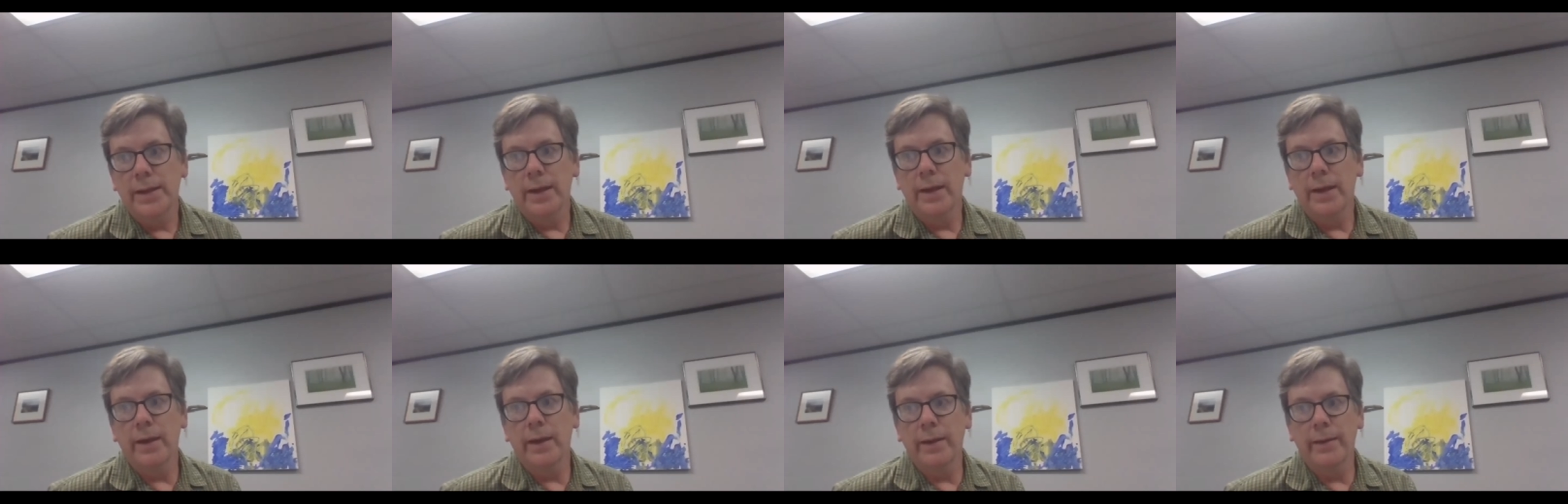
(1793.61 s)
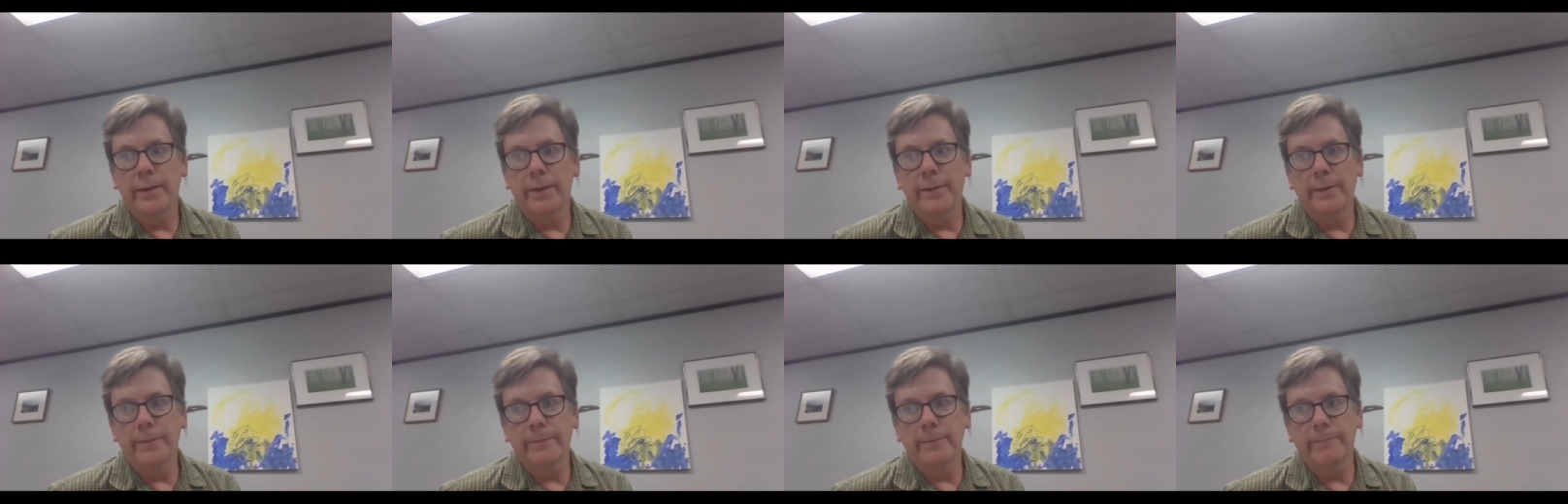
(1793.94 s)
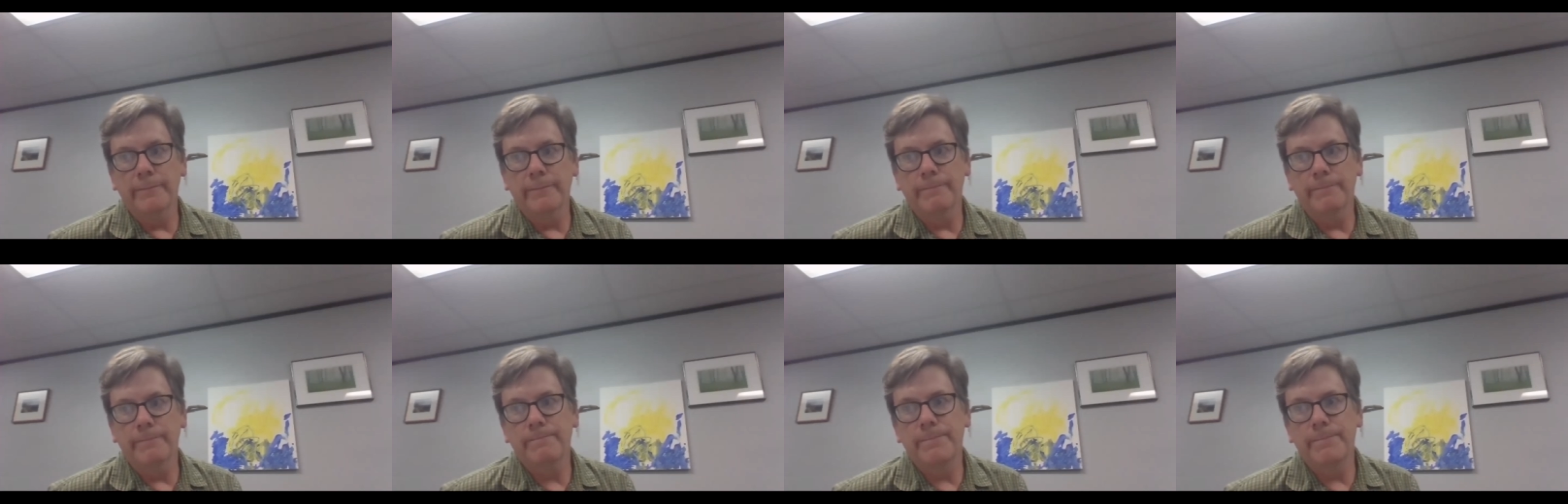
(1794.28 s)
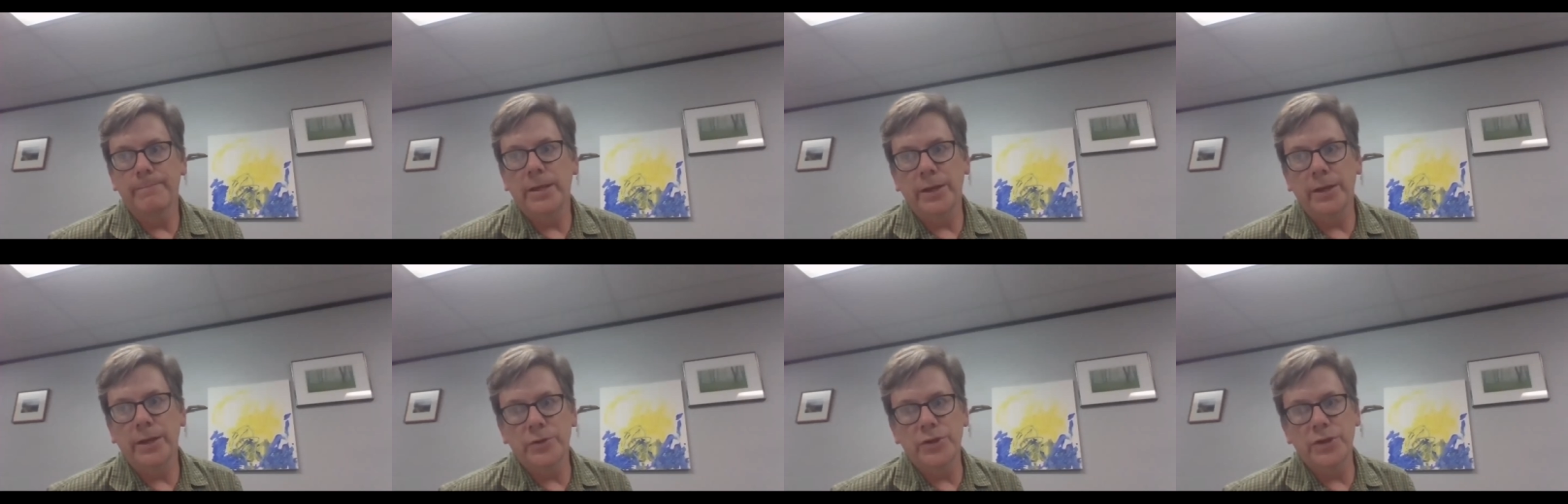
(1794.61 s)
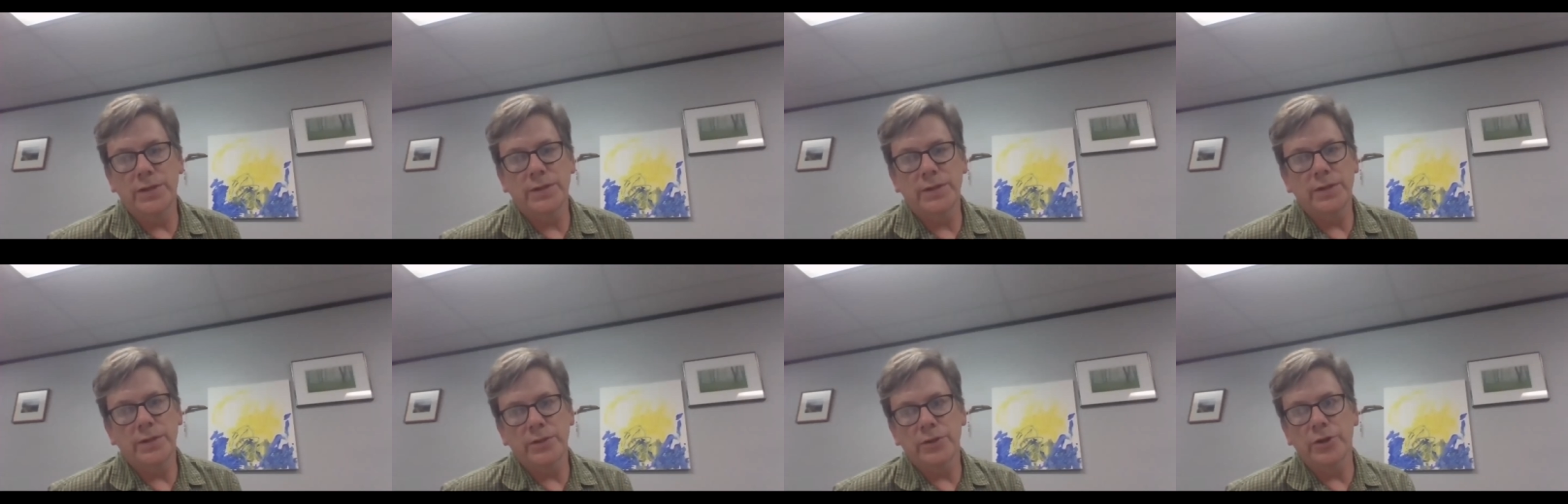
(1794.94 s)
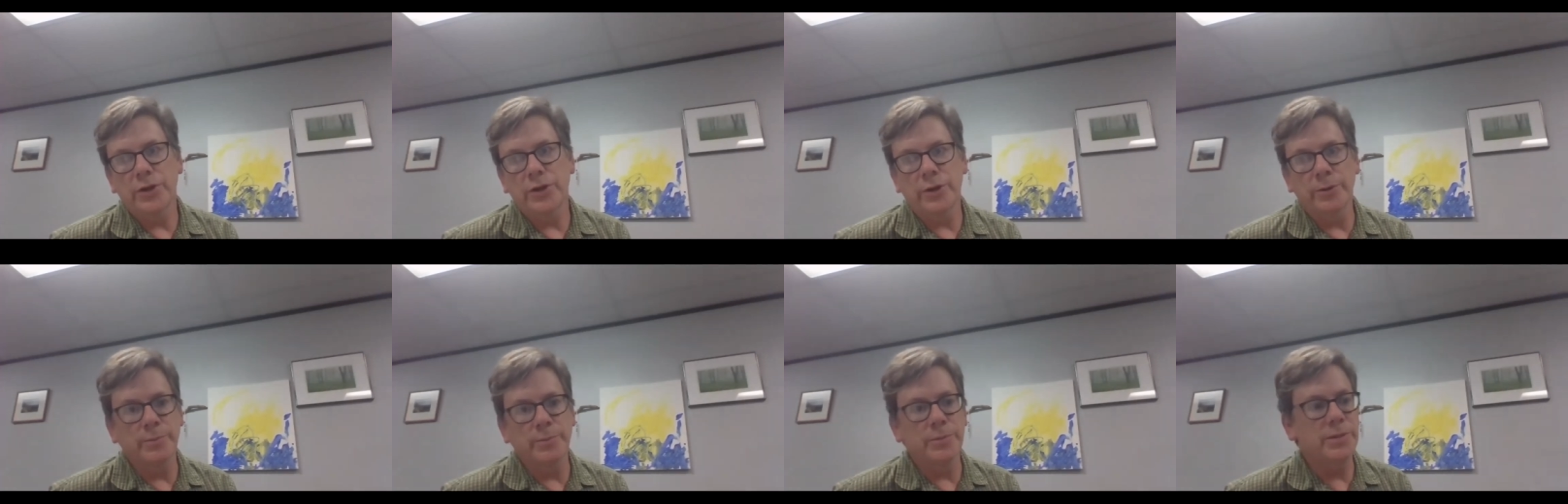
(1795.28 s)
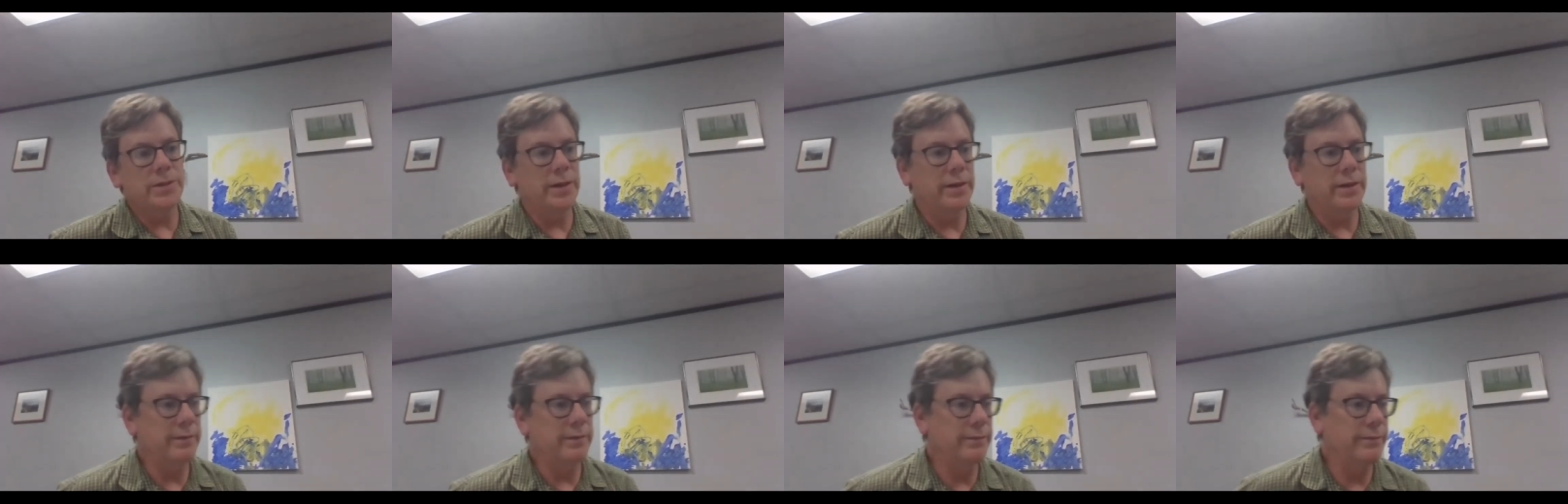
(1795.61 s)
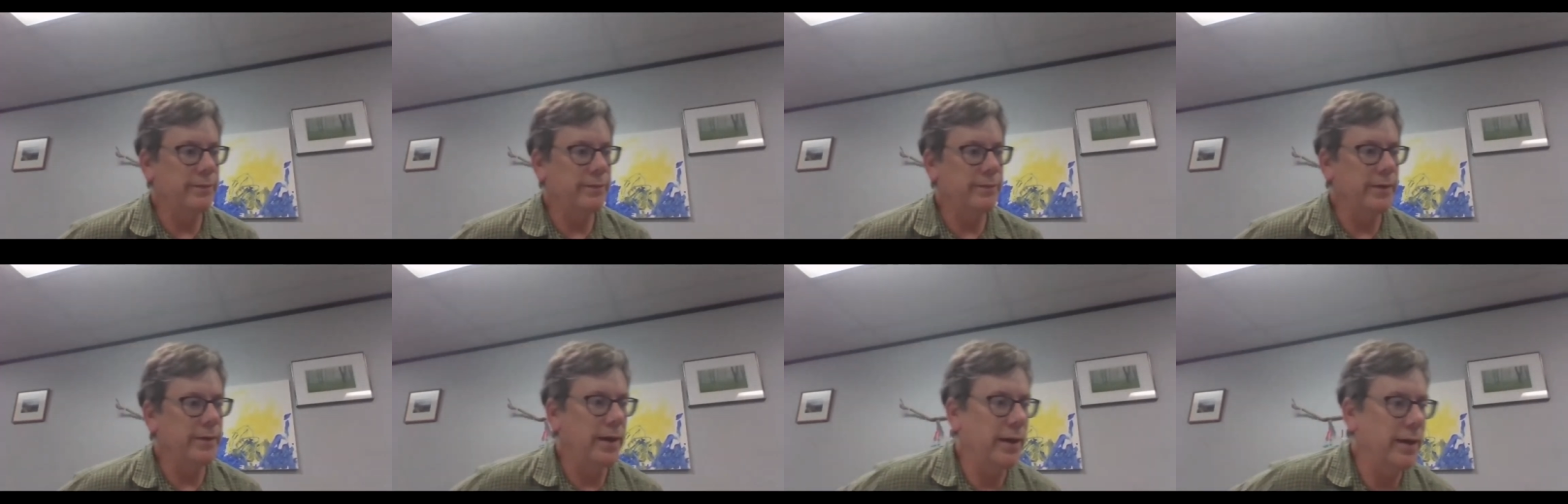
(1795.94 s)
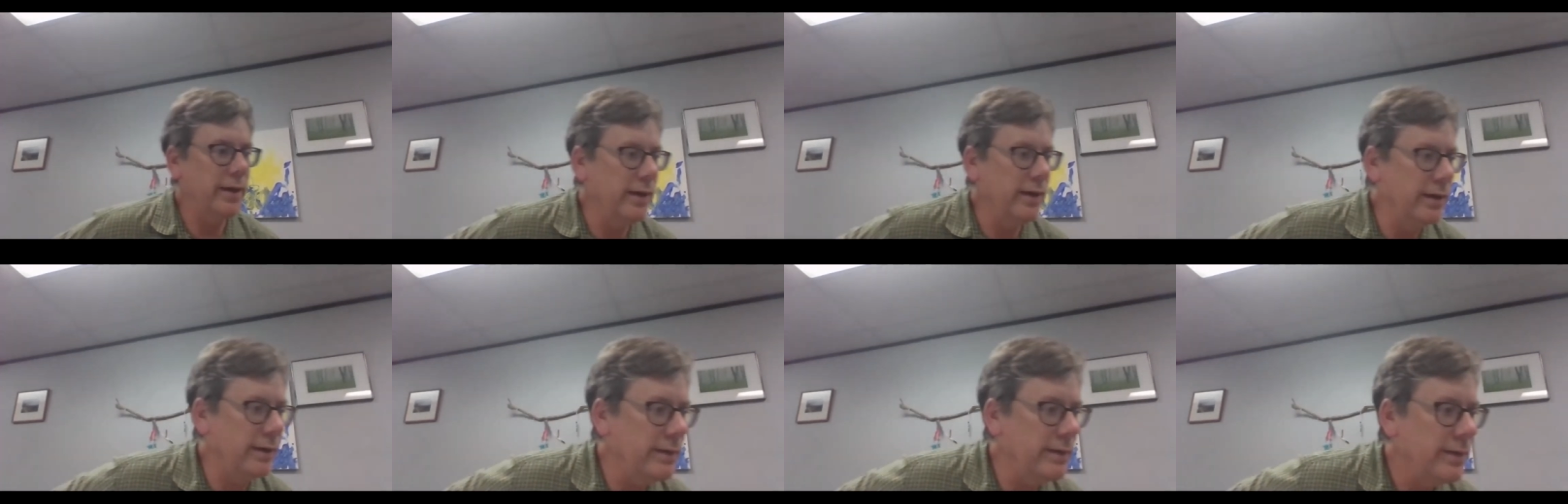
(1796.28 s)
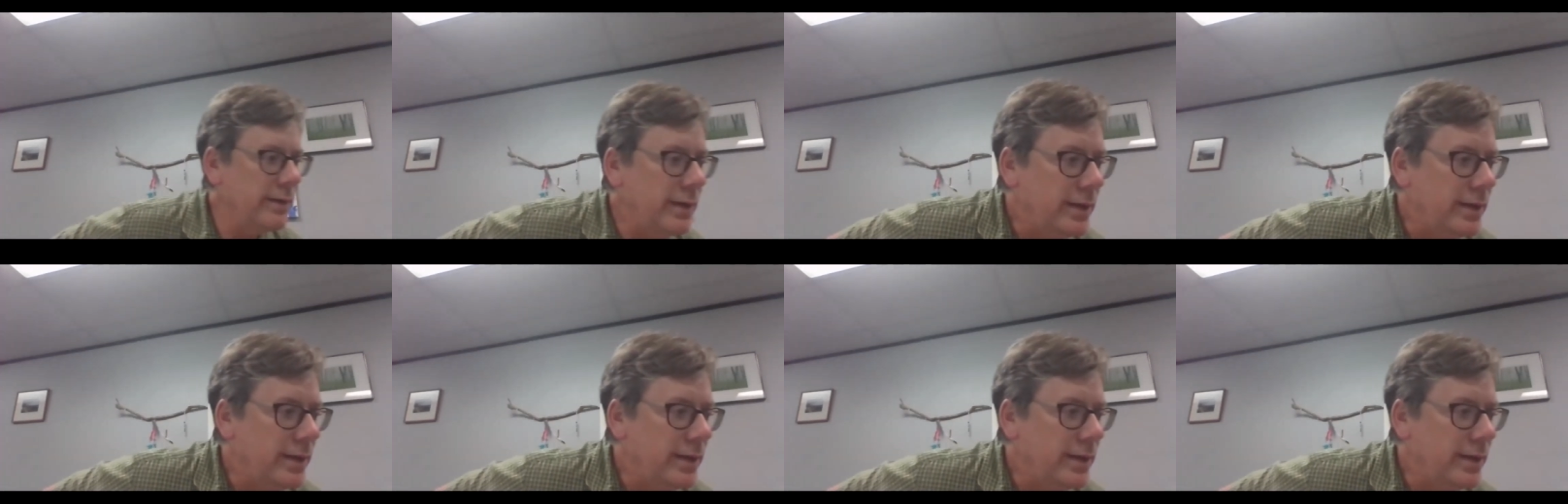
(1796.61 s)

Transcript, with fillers: Um, you know, just in terms of uh,